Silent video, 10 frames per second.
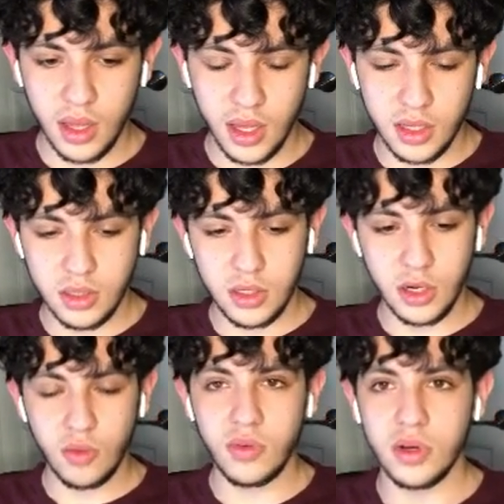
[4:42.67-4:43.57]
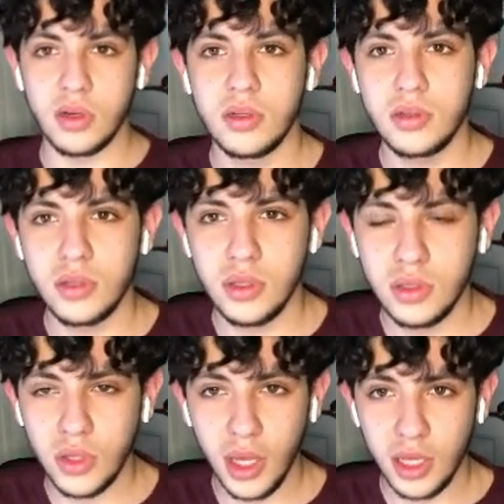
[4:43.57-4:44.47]
And you know,
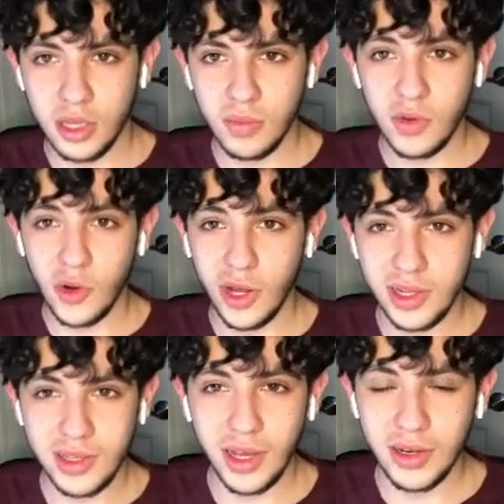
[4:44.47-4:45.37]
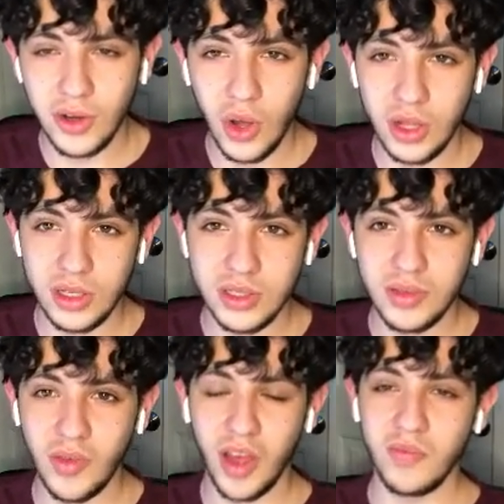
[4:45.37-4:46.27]
you can get them for what, $10,
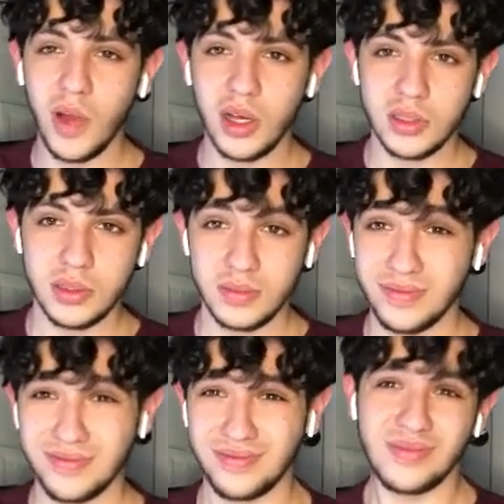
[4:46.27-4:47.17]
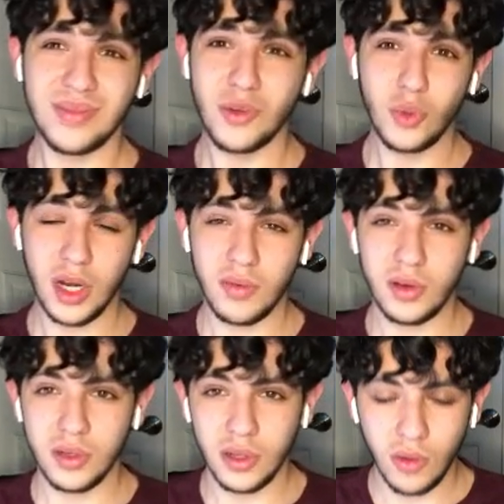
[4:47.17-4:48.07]
$5,
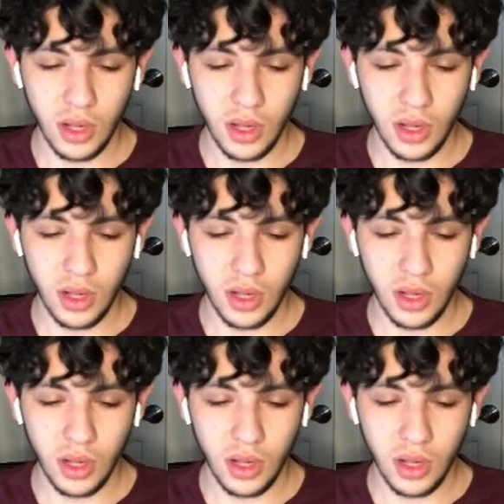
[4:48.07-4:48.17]
whatever